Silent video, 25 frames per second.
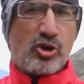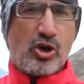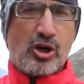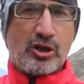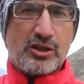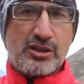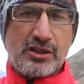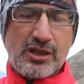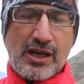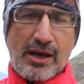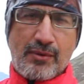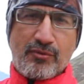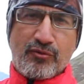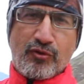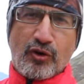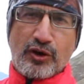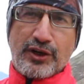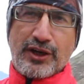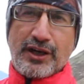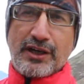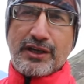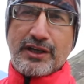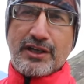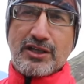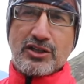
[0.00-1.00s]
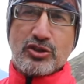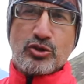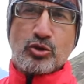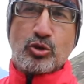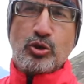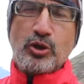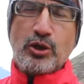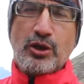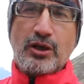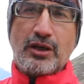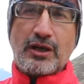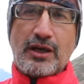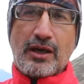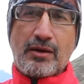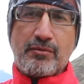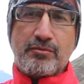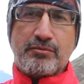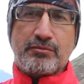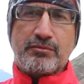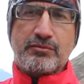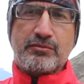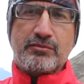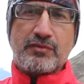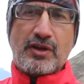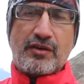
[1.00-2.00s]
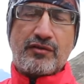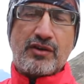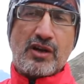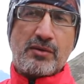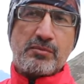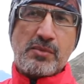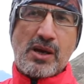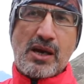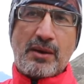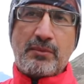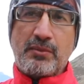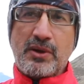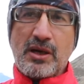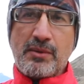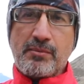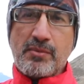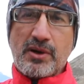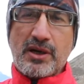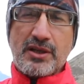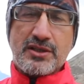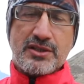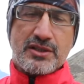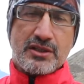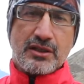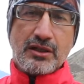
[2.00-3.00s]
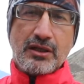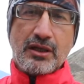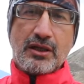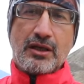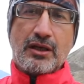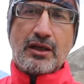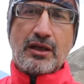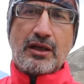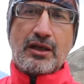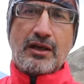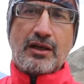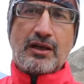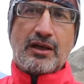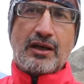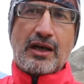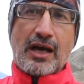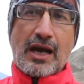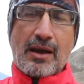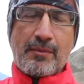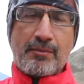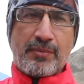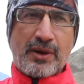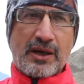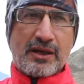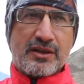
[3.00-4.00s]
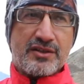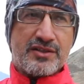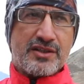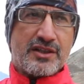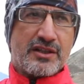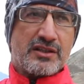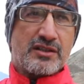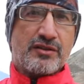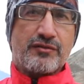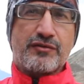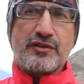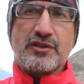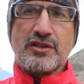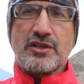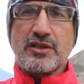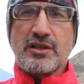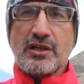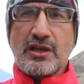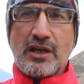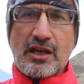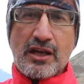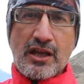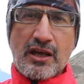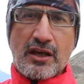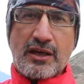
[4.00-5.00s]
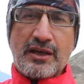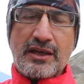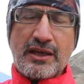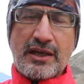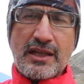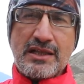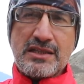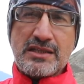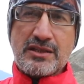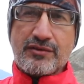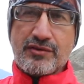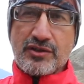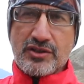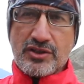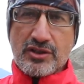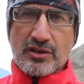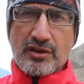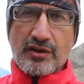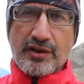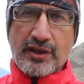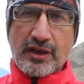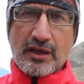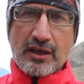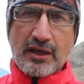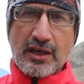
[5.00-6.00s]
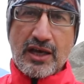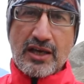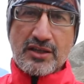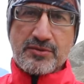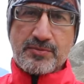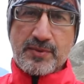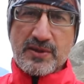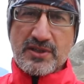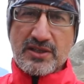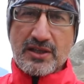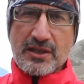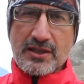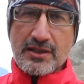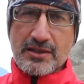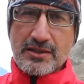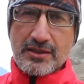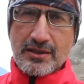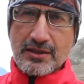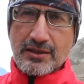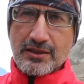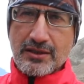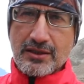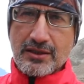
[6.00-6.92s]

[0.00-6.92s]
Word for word: a doctor. I'm forty-eight years old. I'm, I've done my M D medicine. I'm practicing as a physician and an intensivist, critical care specialist.